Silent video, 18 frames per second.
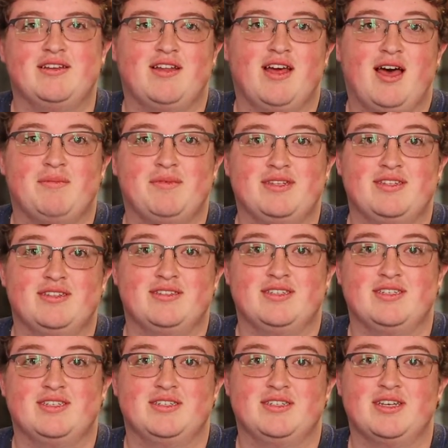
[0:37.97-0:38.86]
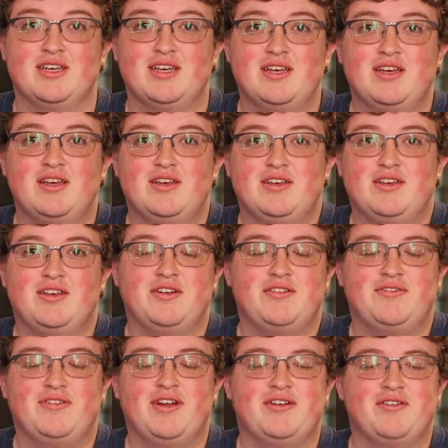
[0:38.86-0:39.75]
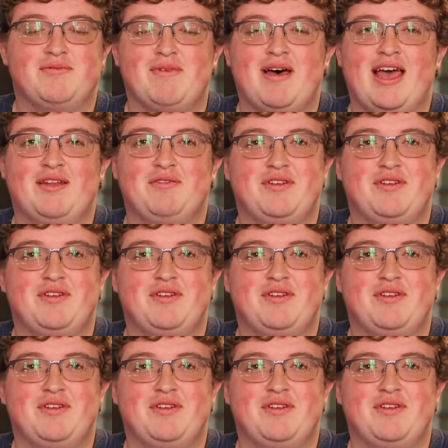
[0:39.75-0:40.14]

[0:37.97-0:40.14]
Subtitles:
Thomas, is a good friend of mine.